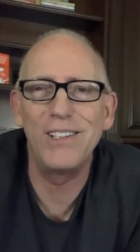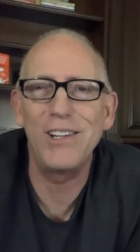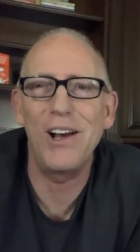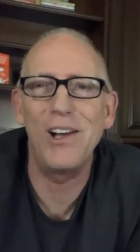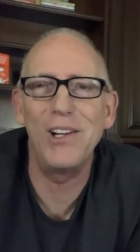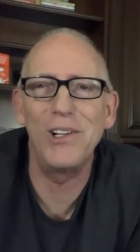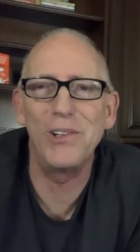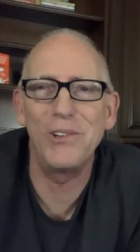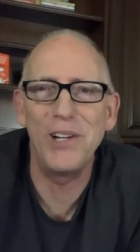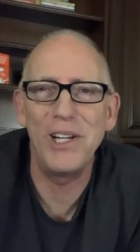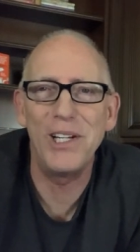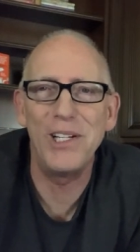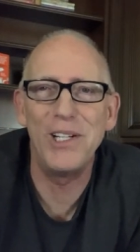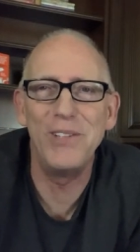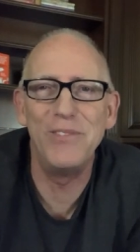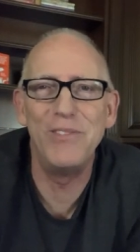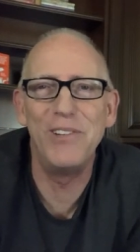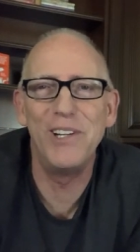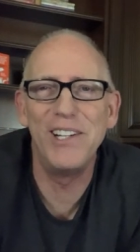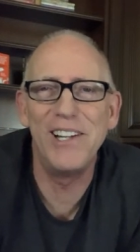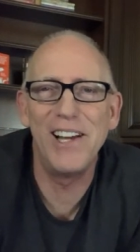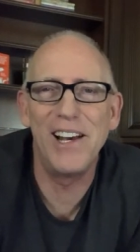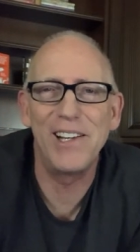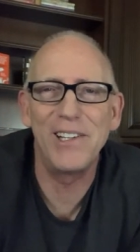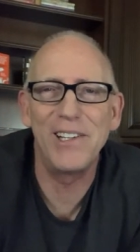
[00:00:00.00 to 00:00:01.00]
tolerated
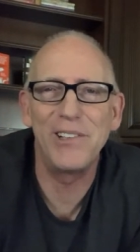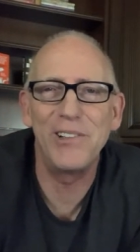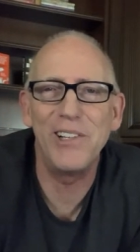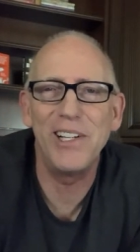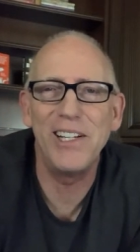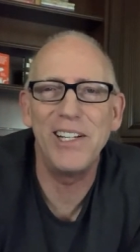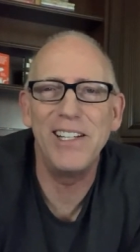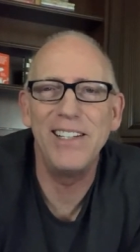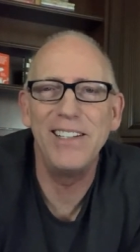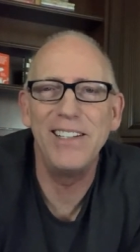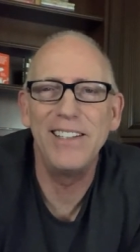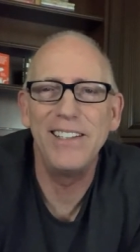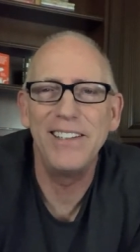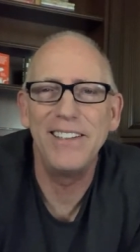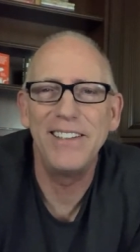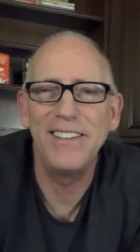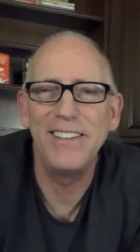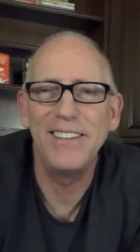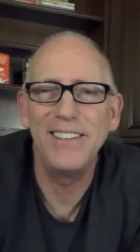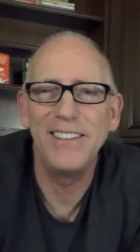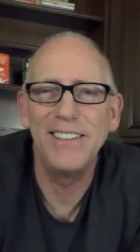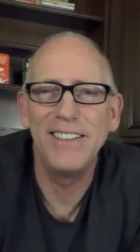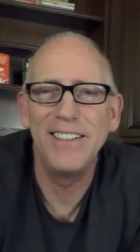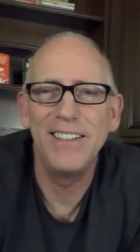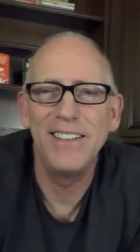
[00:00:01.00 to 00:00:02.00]
but not agreed.
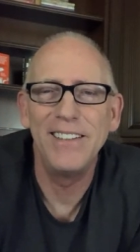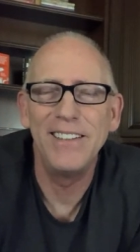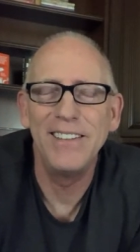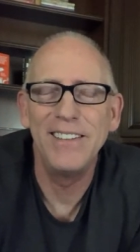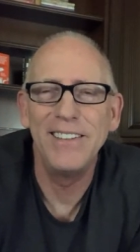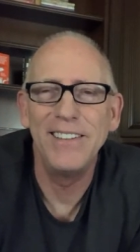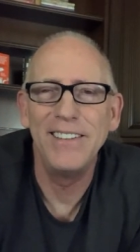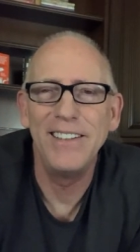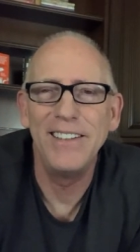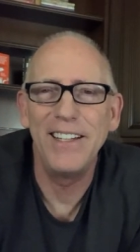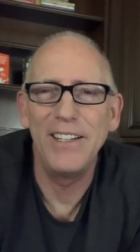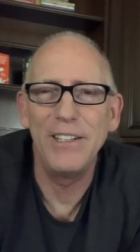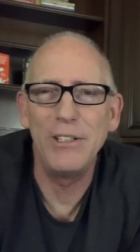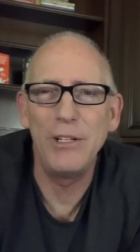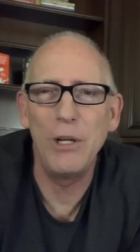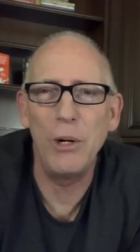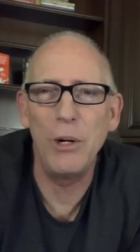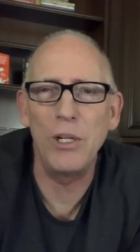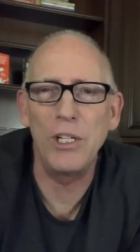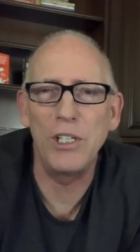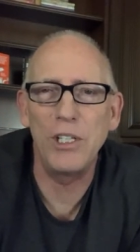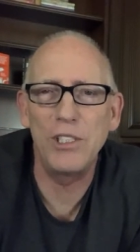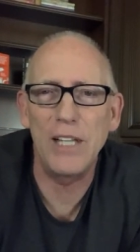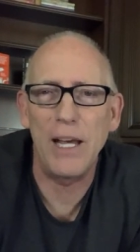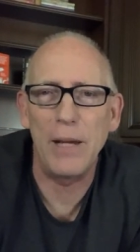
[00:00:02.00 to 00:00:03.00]

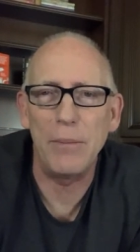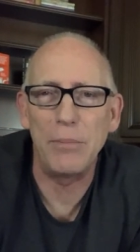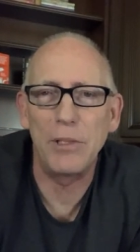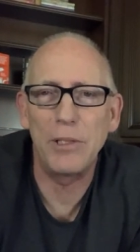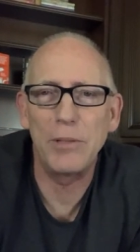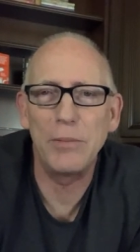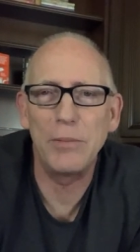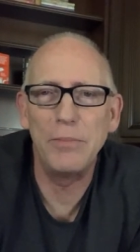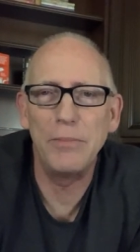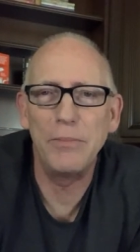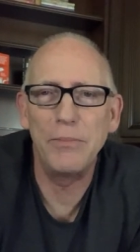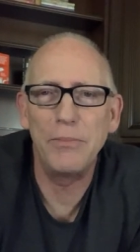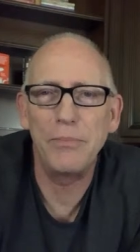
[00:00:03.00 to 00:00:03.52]
Don't accept.